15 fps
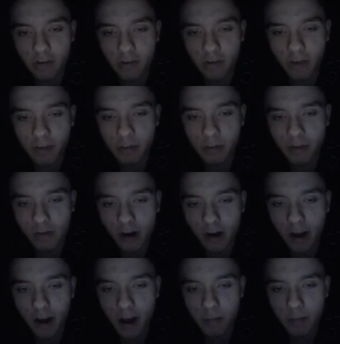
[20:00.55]
If that's what's trying
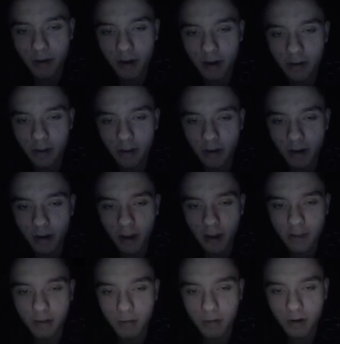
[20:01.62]
to happen here, then I
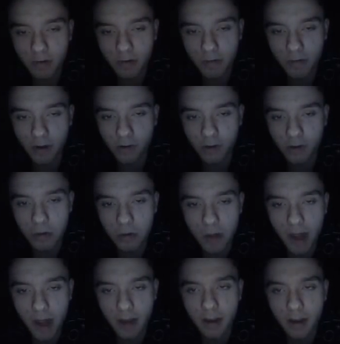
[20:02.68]
think we're gonna fail so bad.